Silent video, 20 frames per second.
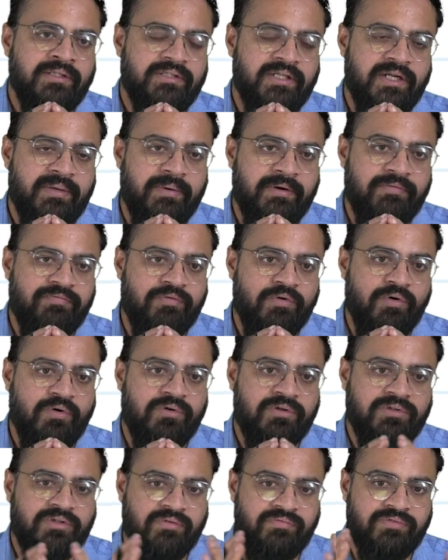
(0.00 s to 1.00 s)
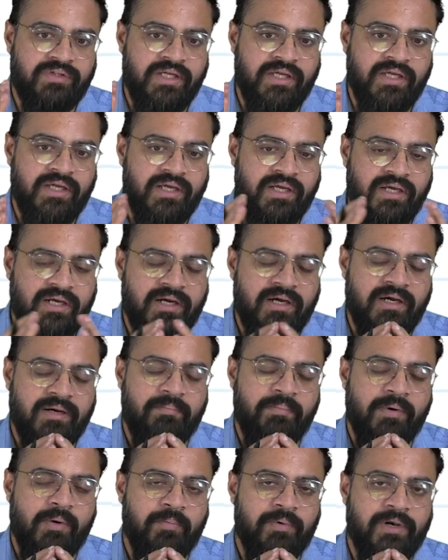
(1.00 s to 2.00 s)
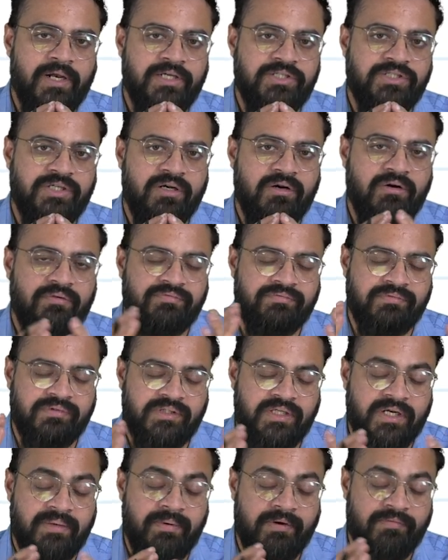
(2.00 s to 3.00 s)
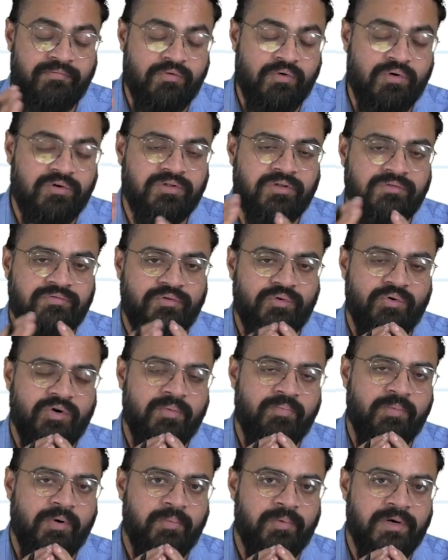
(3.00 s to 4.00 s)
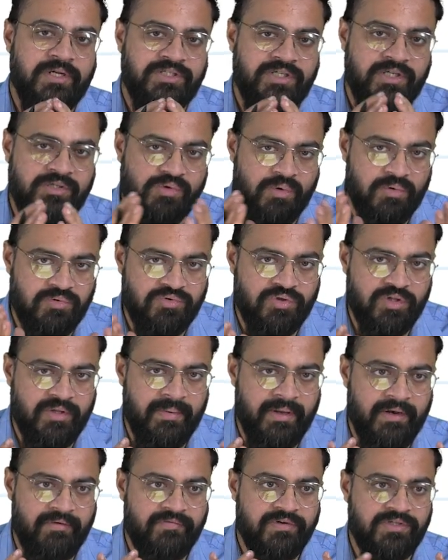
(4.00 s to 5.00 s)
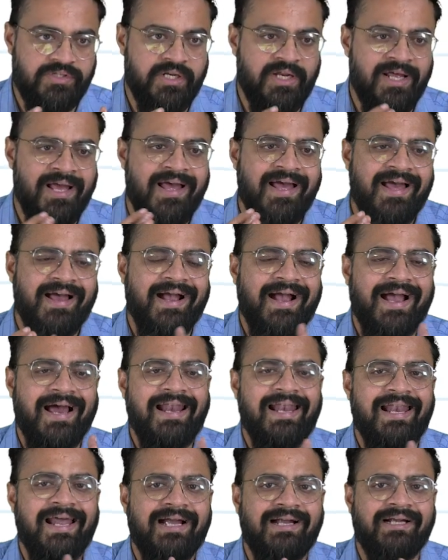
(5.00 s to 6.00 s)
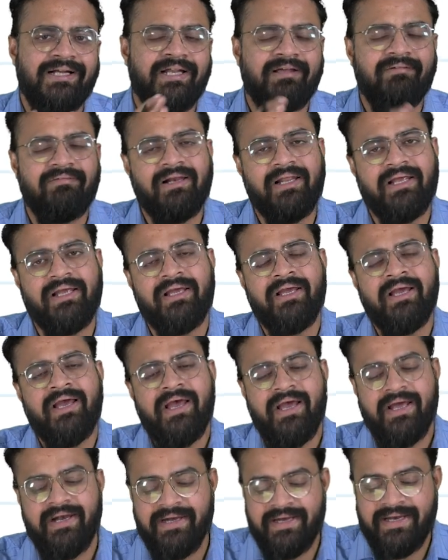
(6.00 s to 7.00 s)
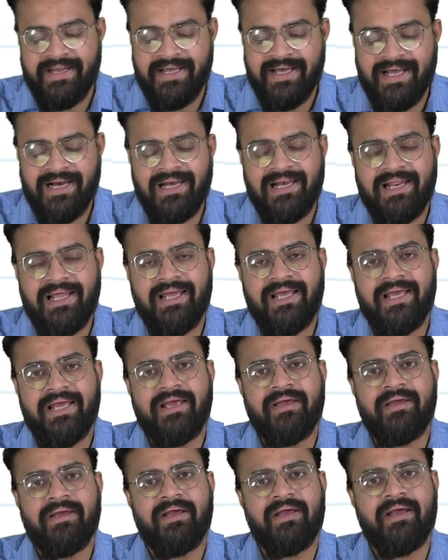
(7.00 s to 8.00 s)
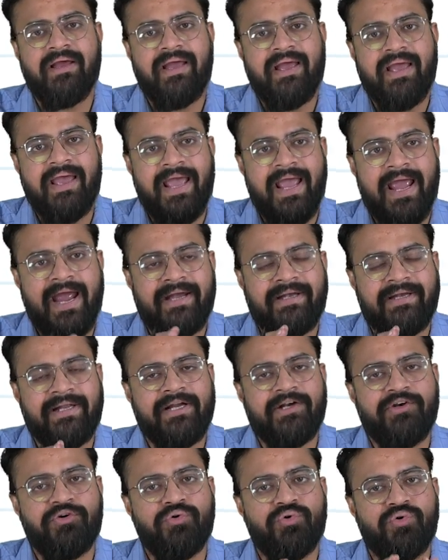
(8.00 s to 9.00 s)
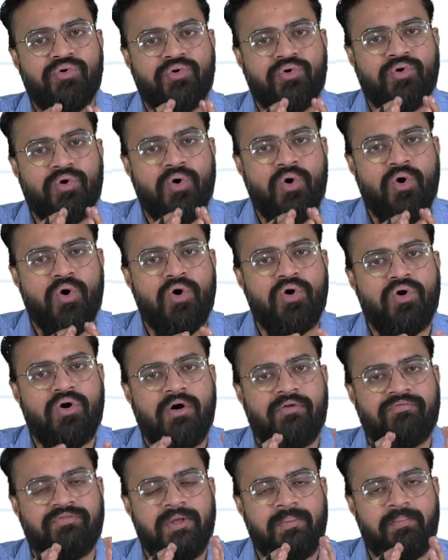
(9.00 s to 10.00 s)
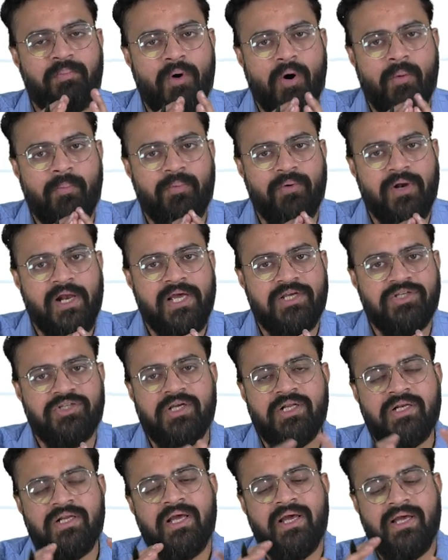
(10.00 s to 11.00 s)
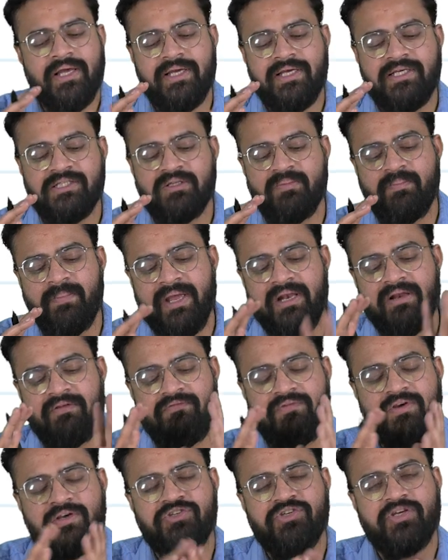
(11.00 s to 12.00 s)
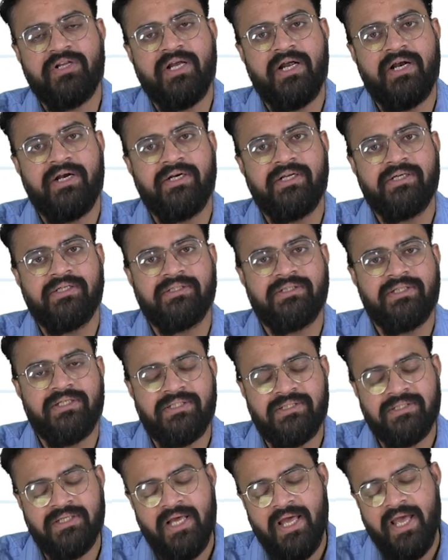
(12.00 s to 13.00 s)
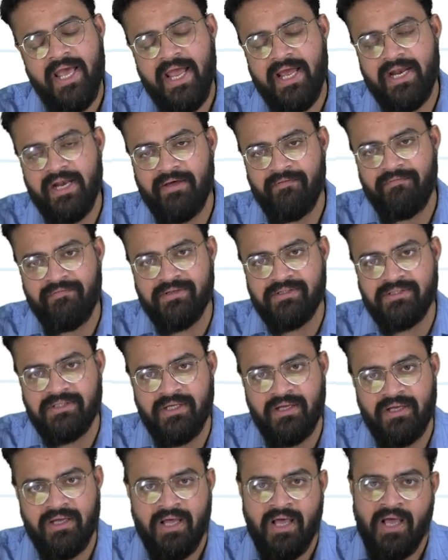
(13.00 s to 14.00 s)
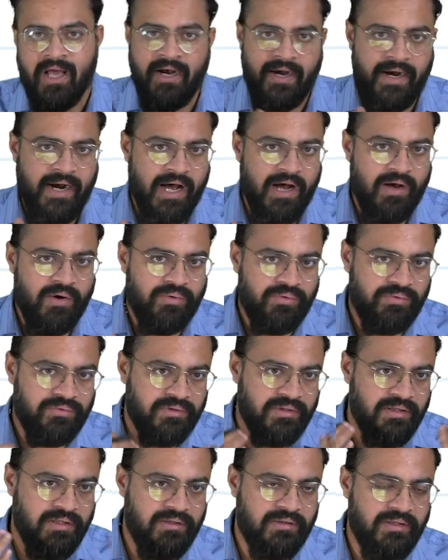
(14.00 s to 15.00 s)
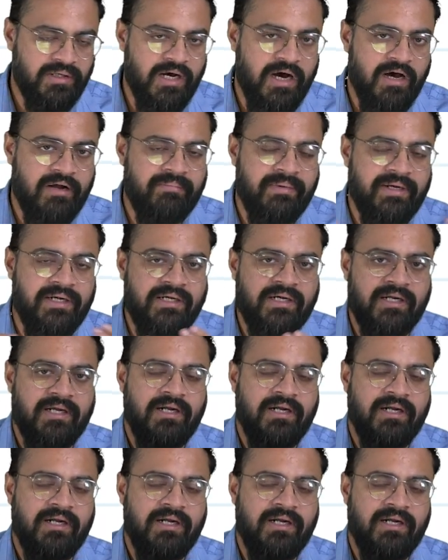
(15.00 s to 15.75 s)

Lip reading: 3/4 of the population of 3/4 of rural population is also the beneficiary. Collectively, nearly 82 crore of the population is beneficiary under this NFSA. Now, government,